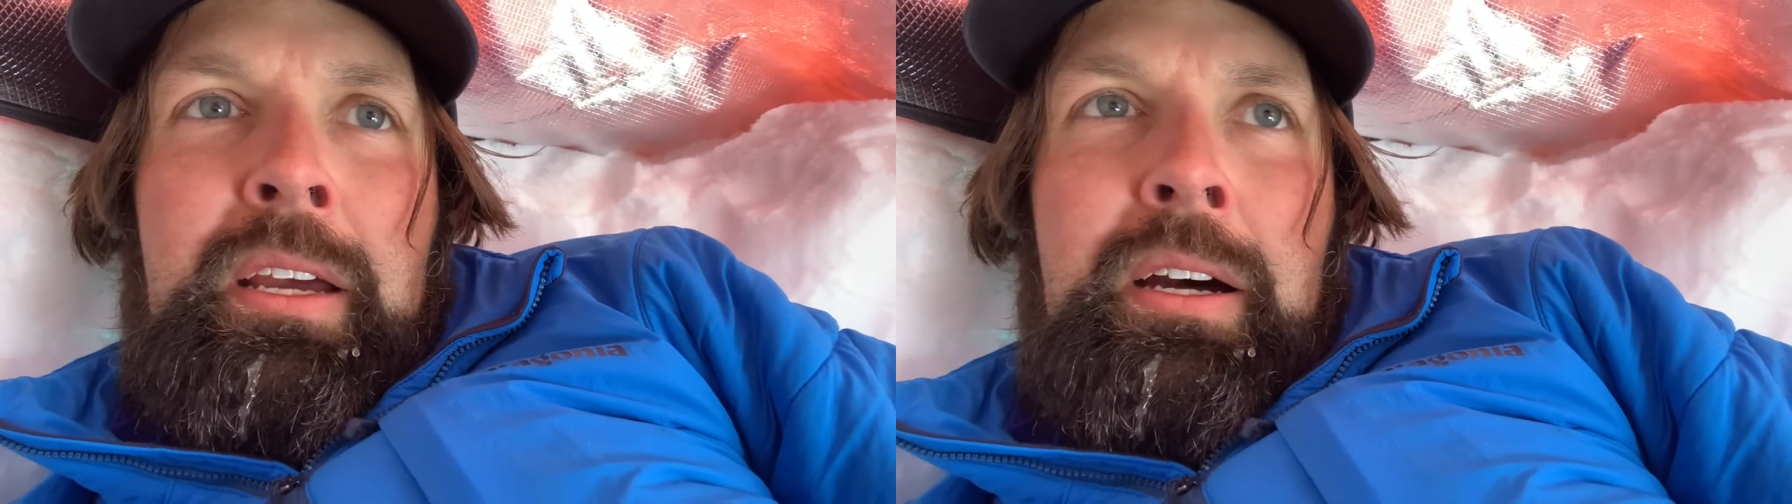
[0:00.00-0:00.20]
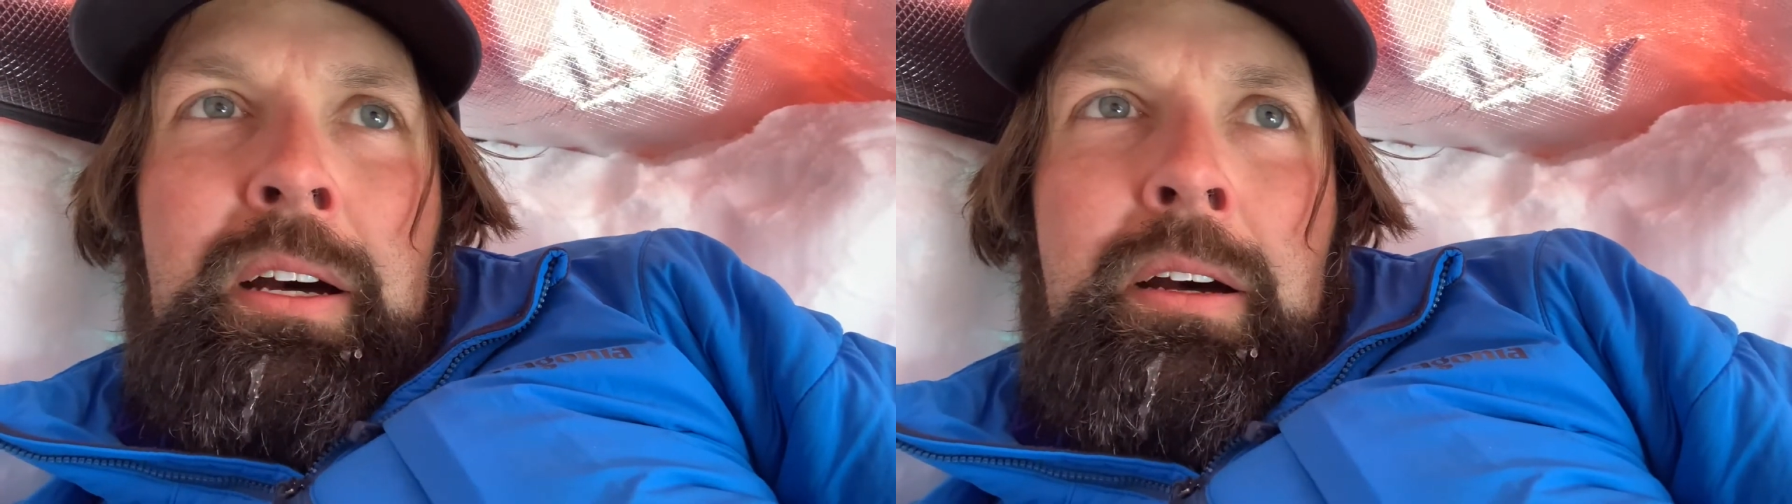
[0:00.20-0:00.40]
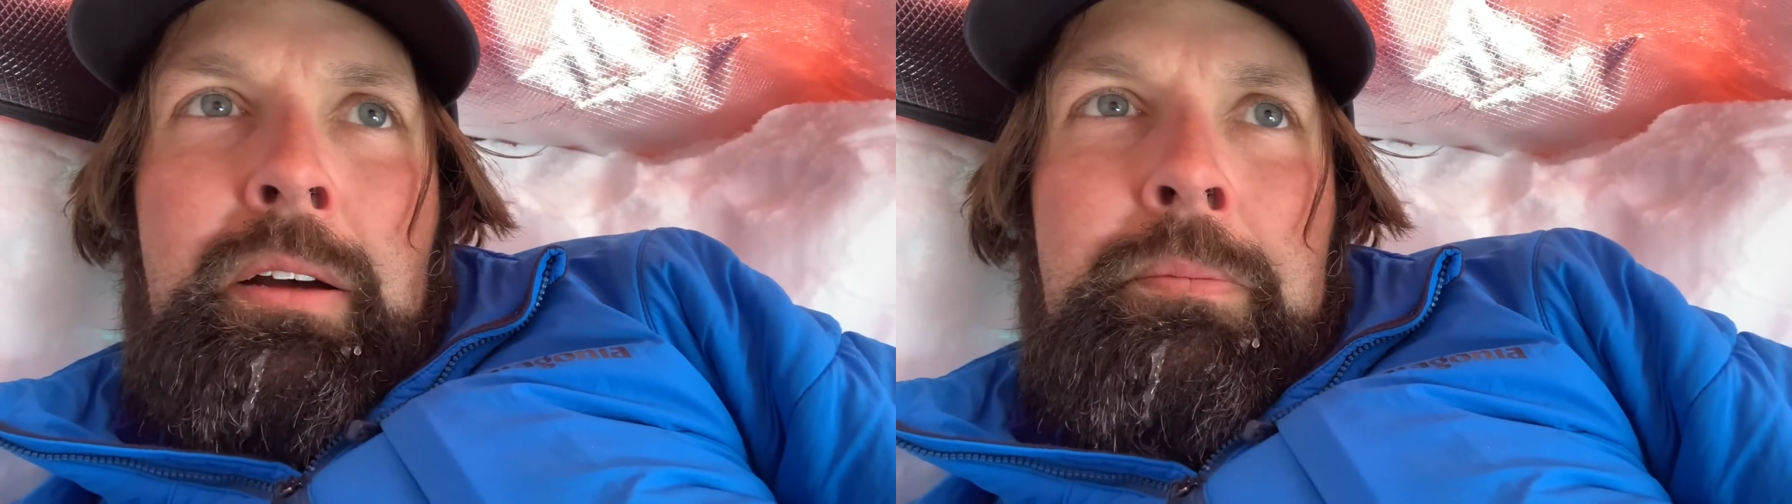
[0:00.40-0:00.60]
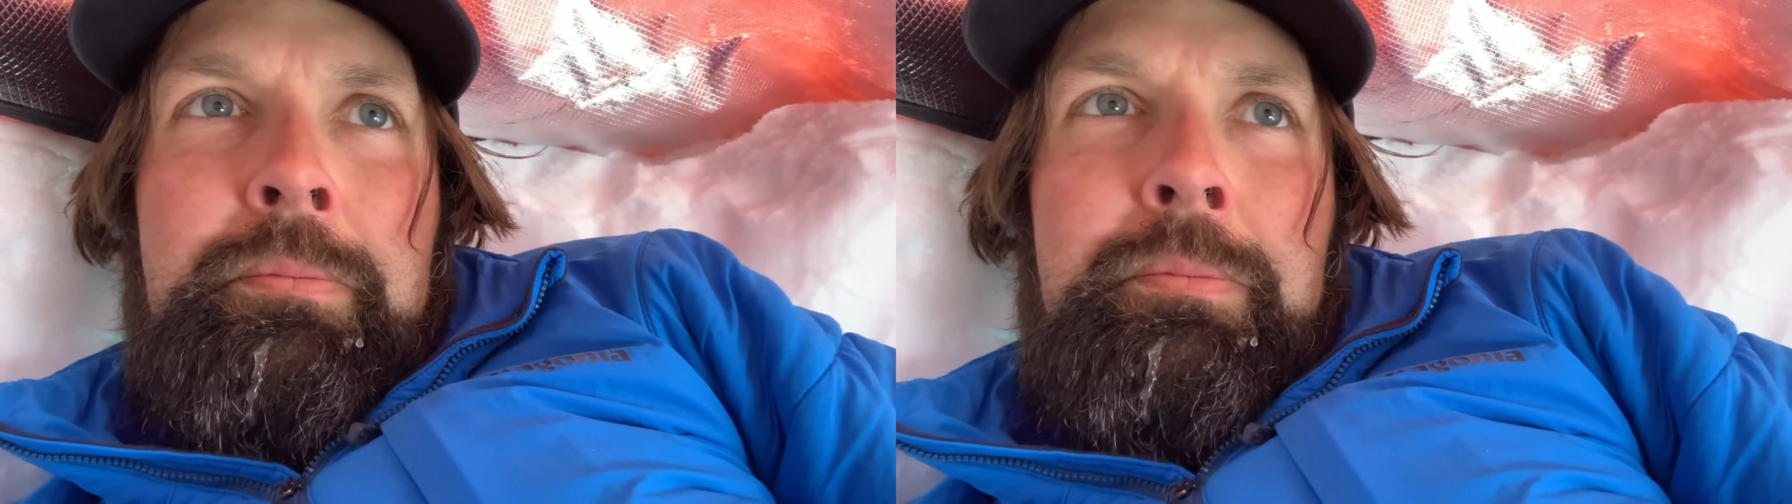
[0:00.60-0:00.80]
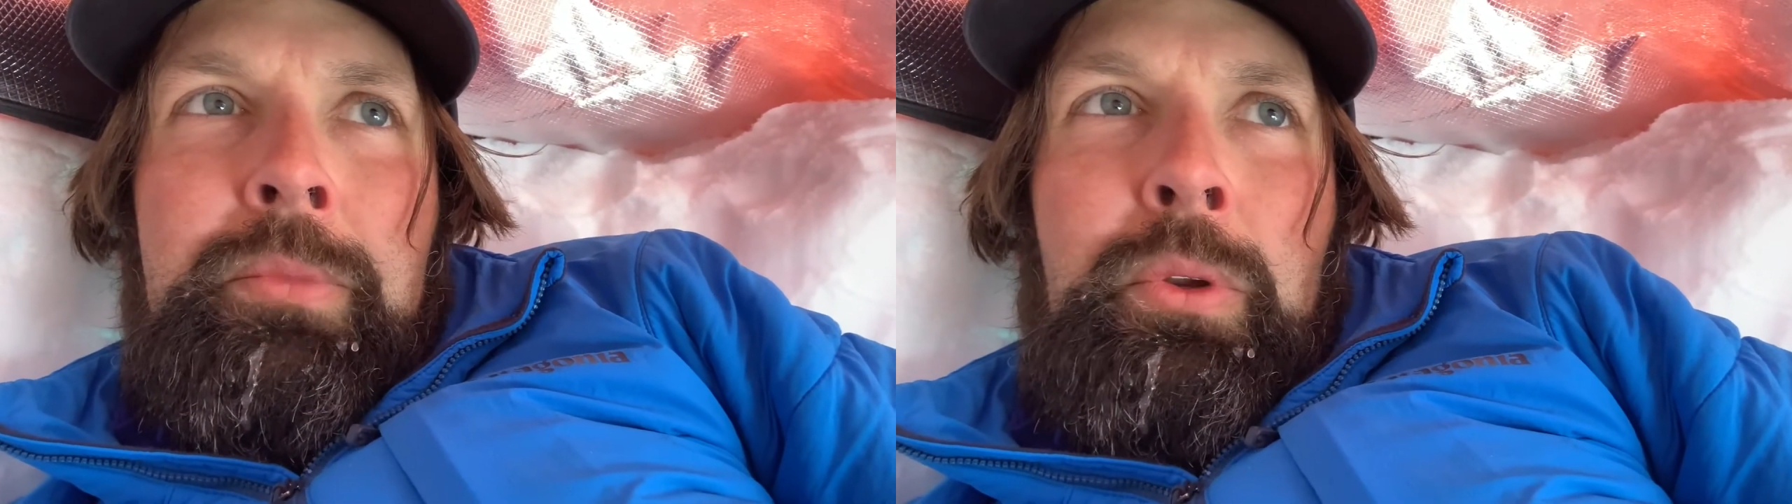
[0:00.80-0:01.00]
Um,
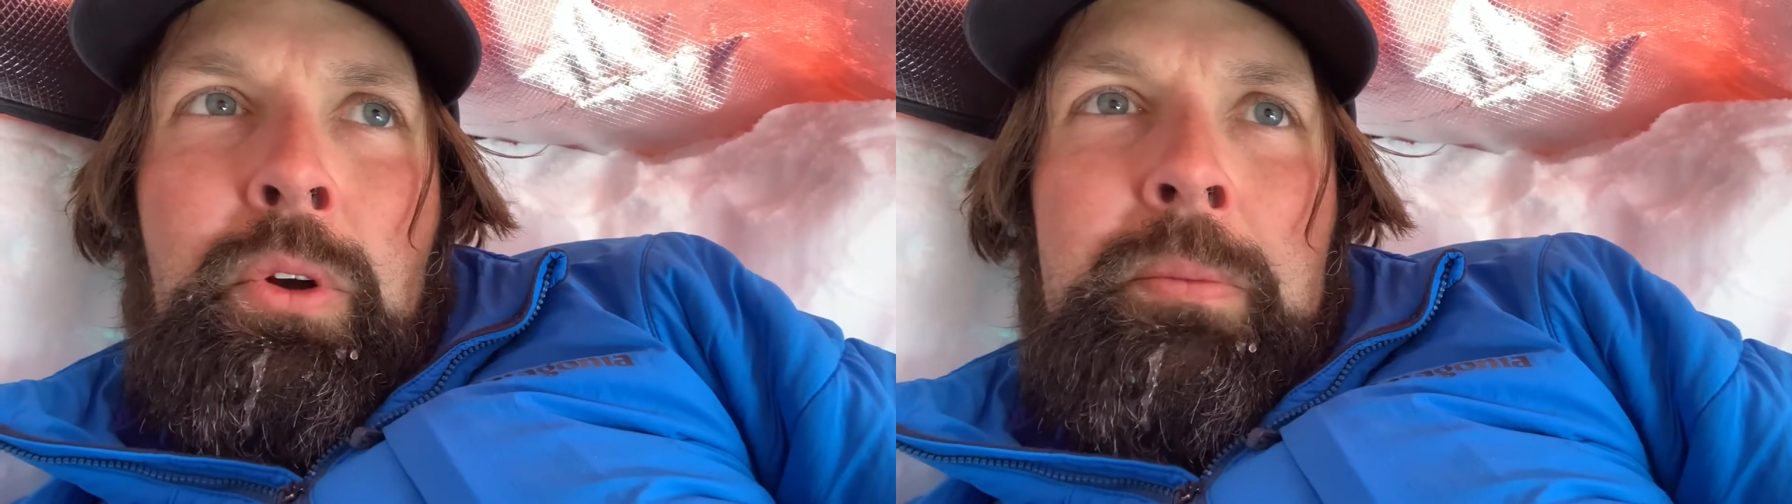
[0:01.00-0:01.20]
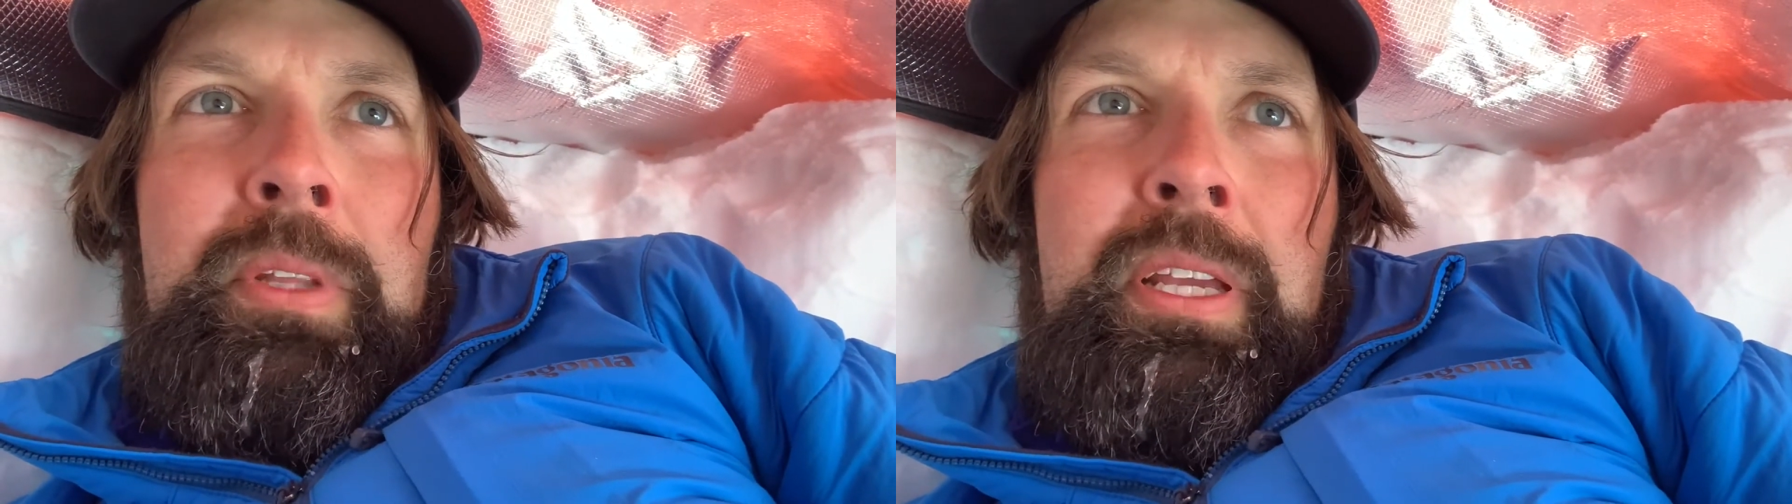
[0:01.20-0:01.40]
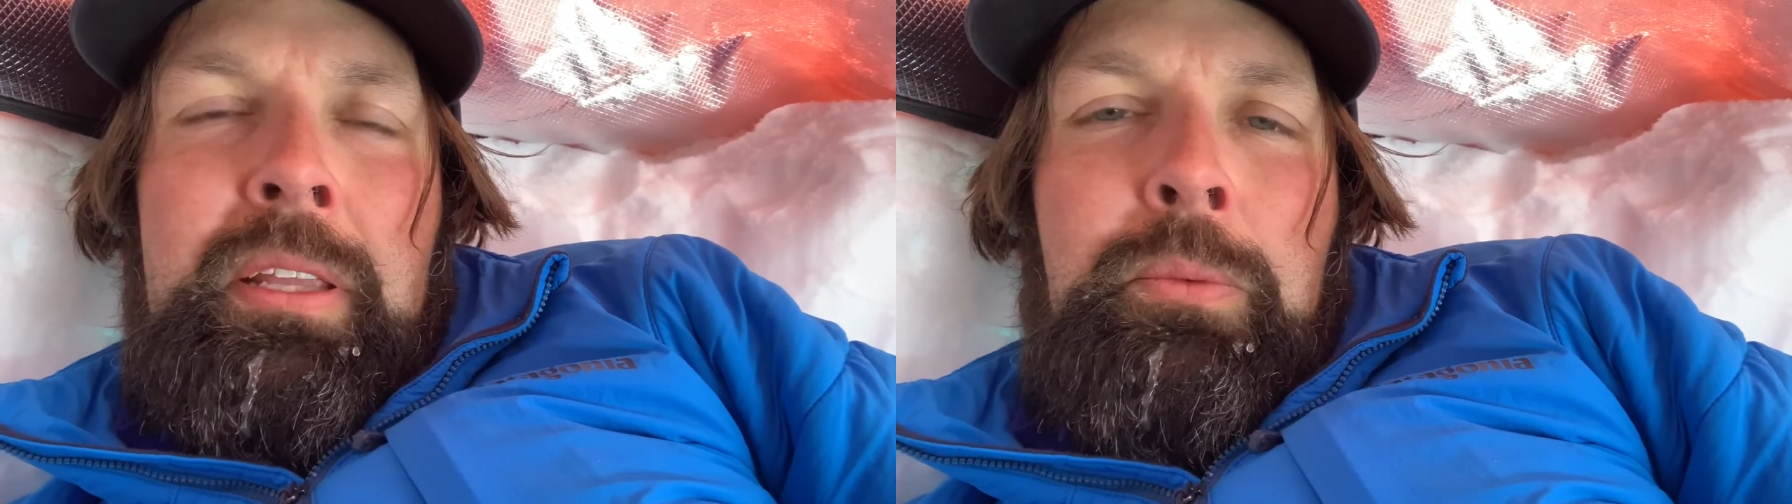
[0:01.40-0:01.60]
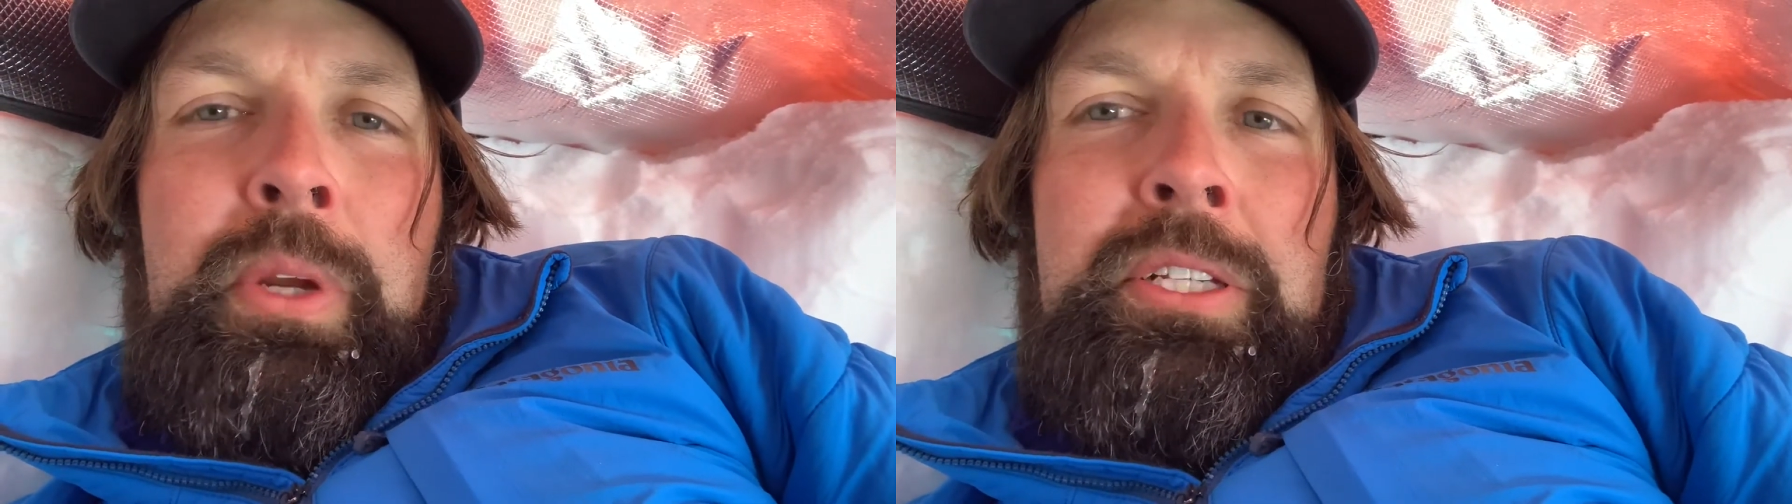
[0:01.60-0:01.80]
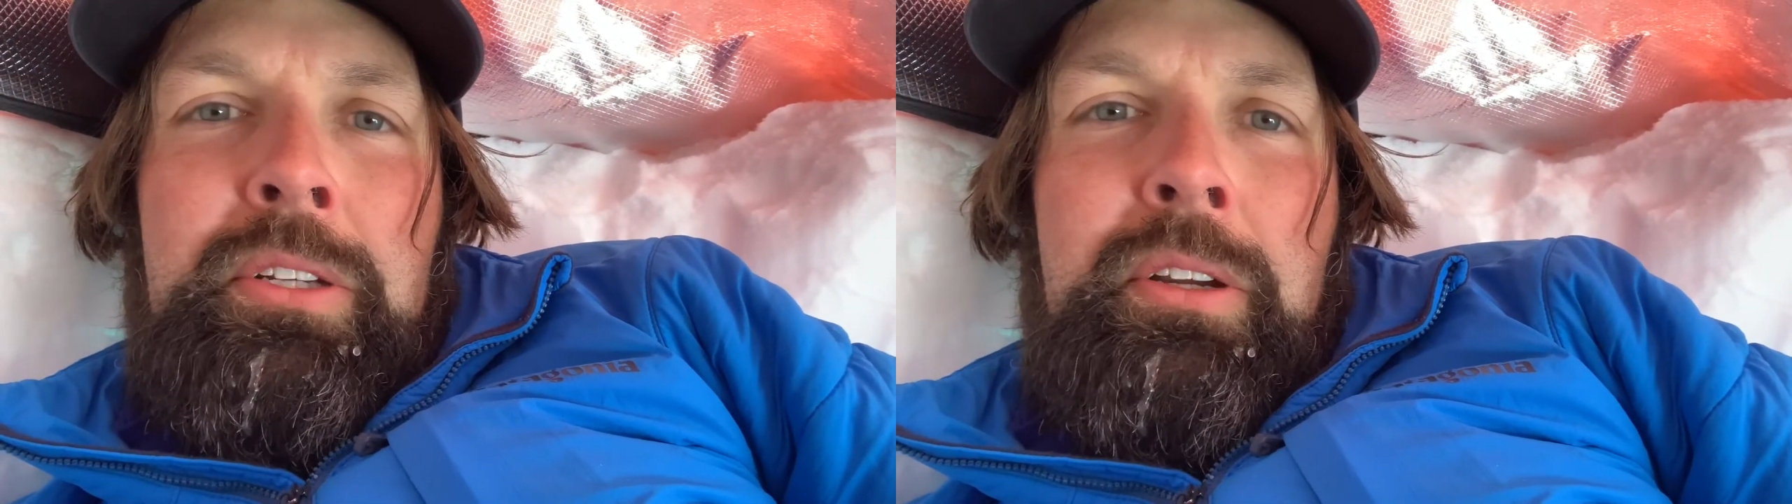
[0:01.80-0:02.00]
normally in the winter,